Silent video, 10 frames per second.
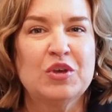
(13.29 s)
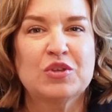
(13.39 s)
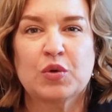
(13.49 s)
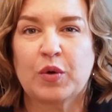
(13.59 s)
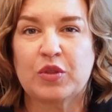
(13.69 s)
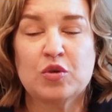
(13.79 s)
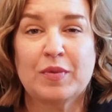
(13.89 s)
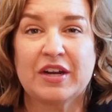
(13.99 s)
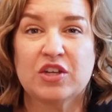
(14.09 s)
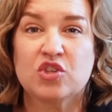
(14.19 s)
So whether you
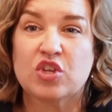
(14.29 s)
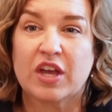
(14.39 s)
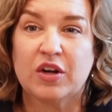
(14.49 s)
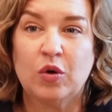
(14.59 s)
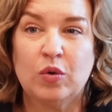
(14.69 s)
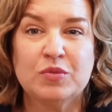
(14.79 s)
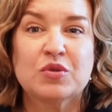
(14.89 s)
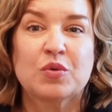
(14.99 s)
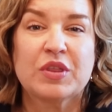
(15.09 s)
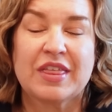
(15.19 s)
manage 10 homes
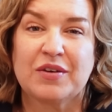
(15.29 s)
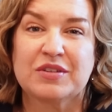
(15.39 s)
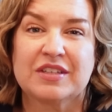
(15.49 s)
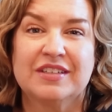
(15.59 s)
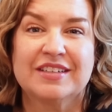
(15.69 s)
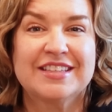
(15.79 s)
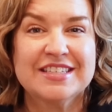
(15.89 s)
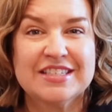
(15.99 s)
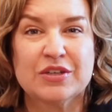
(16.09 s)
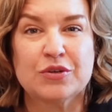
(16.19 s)
or 1,000,
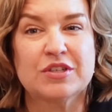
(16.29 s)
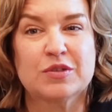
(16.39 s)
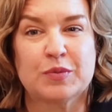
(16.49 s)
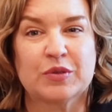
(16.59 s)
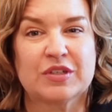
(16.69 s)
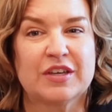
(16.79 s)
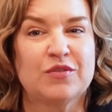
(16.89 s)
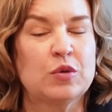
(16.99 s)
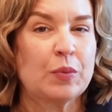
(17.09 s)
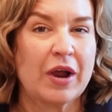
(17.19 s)
this series is built to give
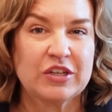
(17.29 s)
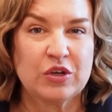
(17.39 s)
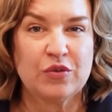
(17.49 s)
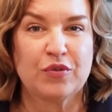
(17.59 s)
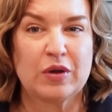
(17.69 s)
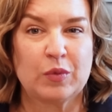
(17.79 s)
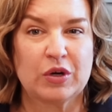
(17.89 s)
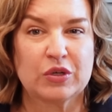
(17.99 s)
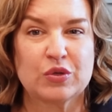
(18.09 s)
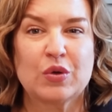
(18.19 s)
you practical
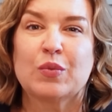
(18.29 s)
frameworks,